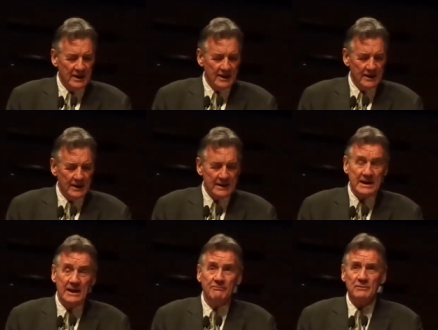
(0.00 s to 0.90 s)
And
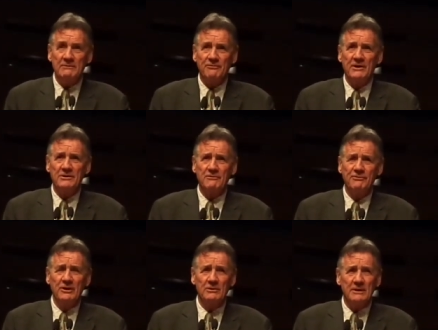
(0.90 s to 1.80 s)
he even went further
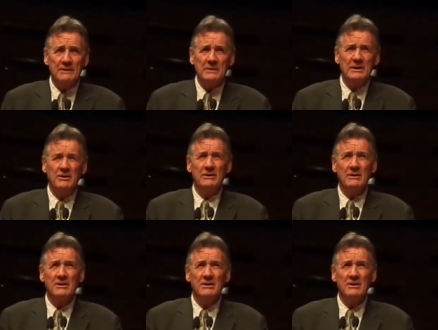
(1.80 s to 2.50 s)
afield. And you